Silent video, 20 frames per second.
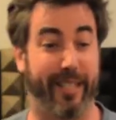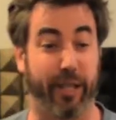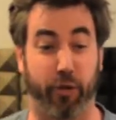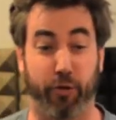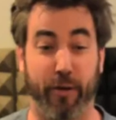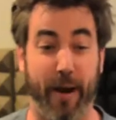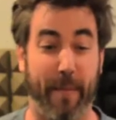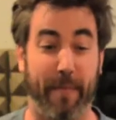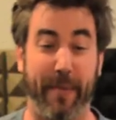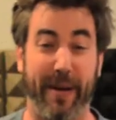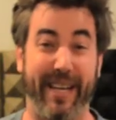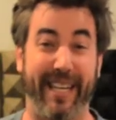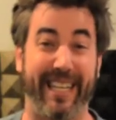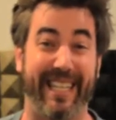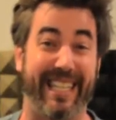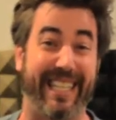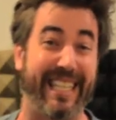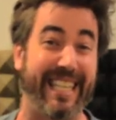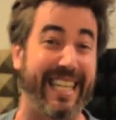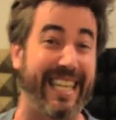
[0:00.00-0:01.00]
decrepit,
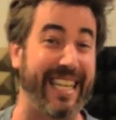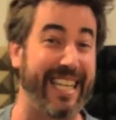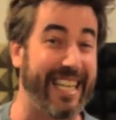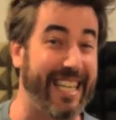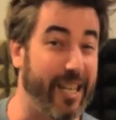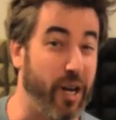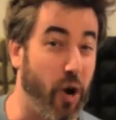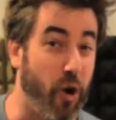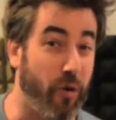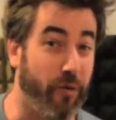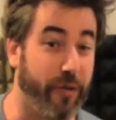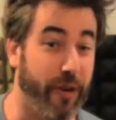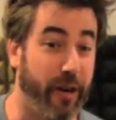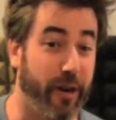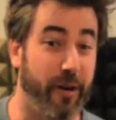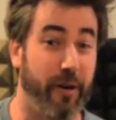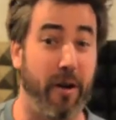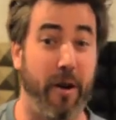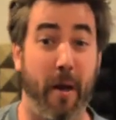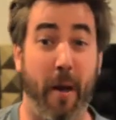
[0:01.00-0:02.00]
leaning
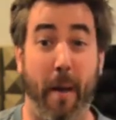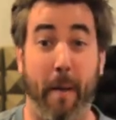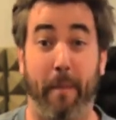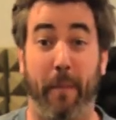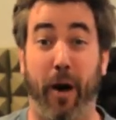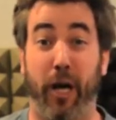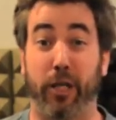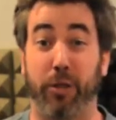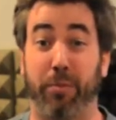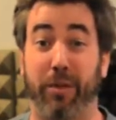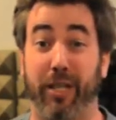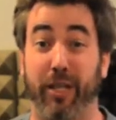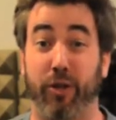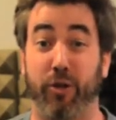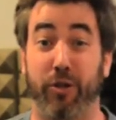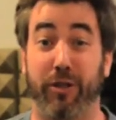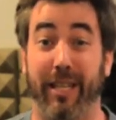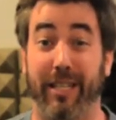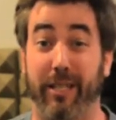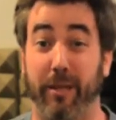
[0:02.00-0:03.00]
over, possibly
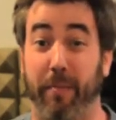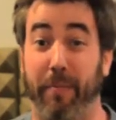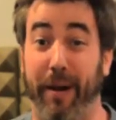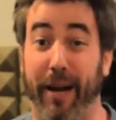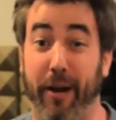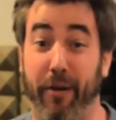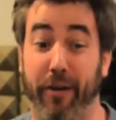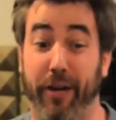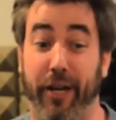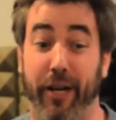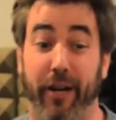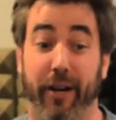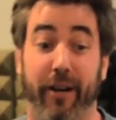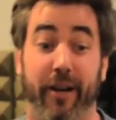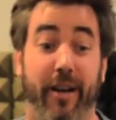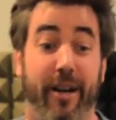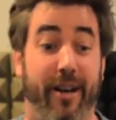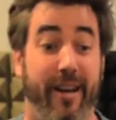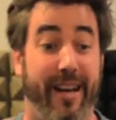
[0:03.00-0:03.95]
used as a barrier,